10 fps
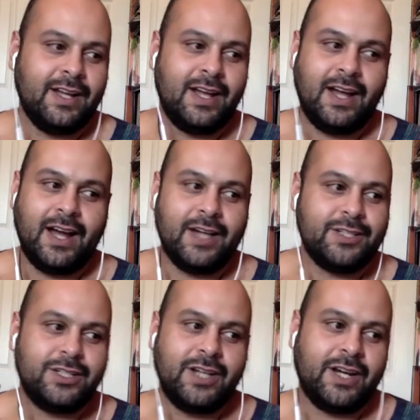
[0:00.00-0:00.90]
I
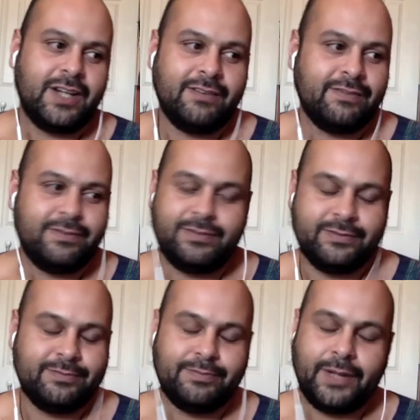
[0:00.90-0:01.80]
should not have
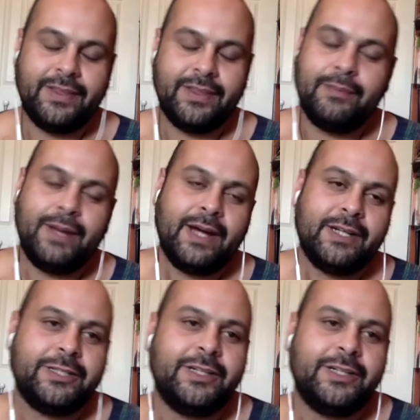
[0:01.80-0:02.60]
bought that pattern.